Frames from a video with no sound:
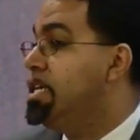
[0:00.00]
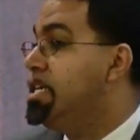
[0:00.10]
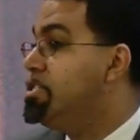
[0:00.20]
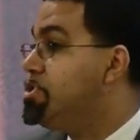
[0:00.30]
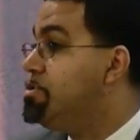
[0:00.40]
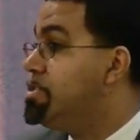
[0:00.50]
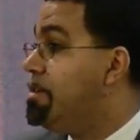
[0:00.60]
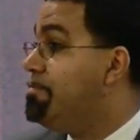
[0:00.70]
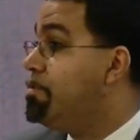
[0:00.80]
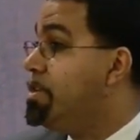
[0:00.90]
issues
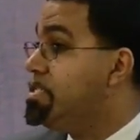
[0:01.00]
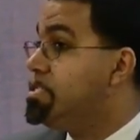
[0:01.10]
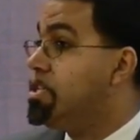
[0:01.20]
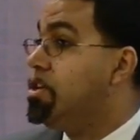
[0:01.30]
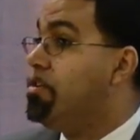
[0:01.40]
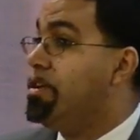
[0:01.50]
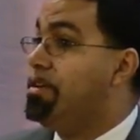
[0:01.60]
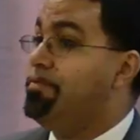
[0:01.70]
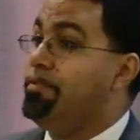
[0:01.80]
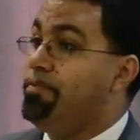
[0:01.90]
of food
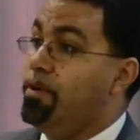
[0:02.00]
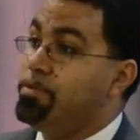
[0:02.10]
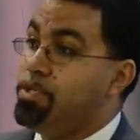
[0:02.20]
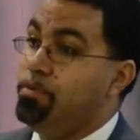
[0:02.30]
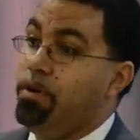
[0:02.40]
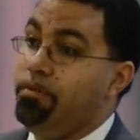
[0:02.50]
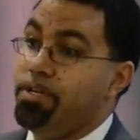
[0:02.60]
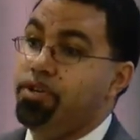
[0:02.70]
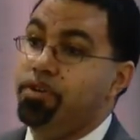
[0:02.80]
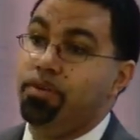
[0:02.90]
insecurity for folks who are
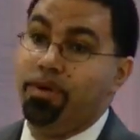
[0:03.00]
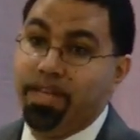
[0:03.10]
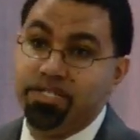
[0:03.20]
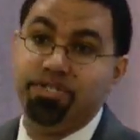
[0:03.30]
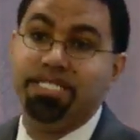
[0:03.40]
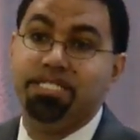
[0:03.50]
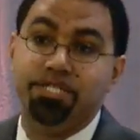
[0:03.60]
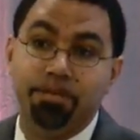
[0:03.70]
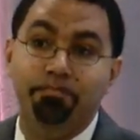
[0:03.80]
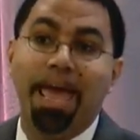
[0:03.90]
returning while they
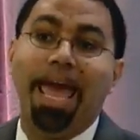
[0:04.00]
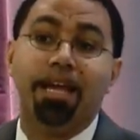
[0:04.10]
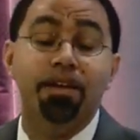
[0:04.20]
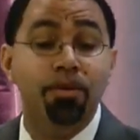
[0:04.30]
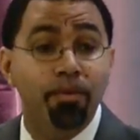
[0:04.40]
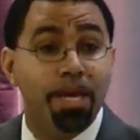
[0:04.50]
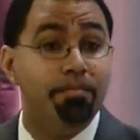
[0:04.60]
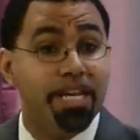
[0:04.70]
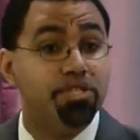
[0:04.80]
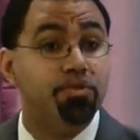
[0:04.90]
transition back. We've got to
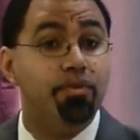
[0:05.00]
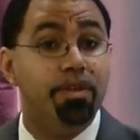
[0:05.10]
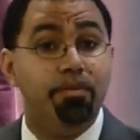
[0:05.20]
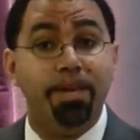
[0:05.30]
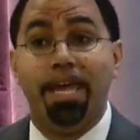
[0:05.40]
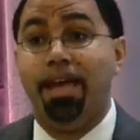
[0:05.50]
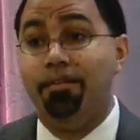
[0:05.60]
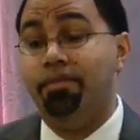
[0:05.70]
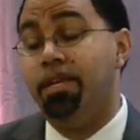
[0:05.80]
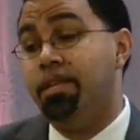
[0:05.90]
make sure that we
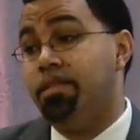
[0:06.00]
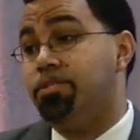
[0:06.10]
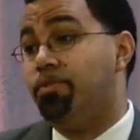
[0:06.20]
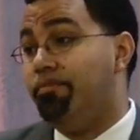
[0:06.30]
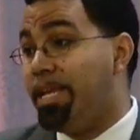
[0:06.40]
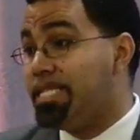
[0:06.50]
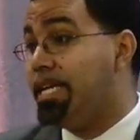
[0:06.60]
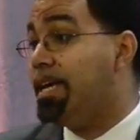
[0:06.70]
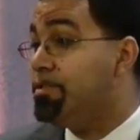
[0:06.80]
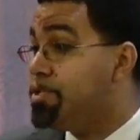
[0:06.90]
have the sort of mental
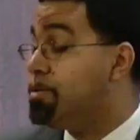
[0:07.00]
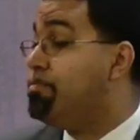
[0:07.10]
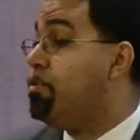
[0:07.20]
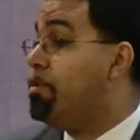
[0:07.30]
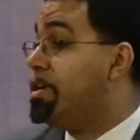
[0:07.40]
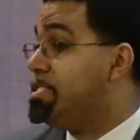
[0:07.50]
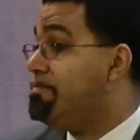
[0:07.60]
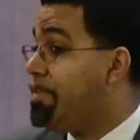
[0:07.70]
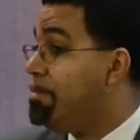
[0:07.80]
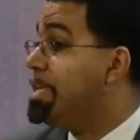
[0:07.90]
health supports
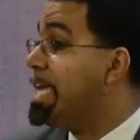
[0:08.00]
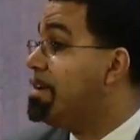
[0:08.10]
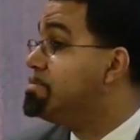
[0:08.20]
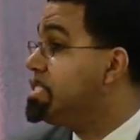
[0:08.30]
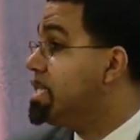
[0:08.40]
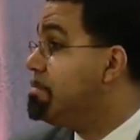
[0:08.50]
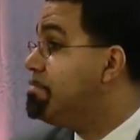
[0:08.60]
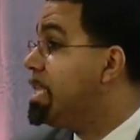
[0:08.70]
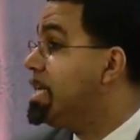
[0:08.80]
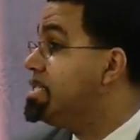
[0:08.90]
and family counseling in
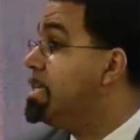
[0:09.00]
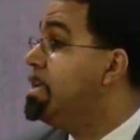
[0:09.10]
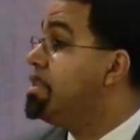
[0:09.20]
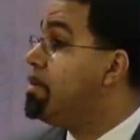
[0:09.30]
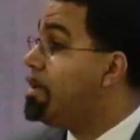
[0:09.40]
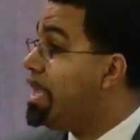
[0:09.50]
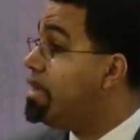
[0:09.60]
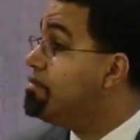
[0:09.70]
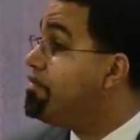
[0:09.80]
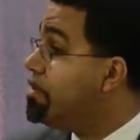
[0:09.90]
place that will
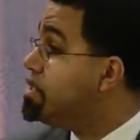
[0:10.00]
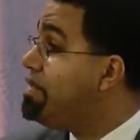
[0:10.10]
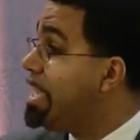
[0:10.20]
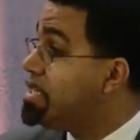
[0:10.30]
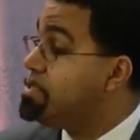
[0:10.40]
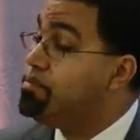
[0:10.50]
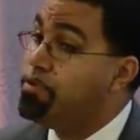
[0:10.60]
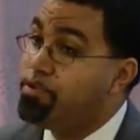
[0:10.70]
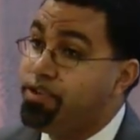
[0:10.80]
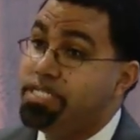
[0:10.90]
help folks make a
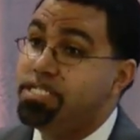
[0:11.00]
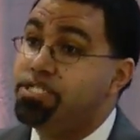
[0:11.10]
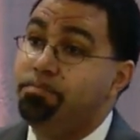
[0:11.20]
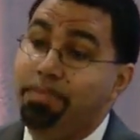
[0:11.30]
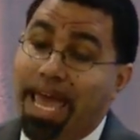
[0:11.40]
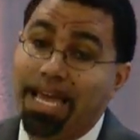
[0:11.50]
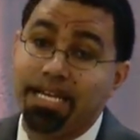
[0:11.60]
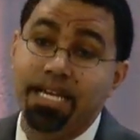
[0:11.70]
smooth transition back.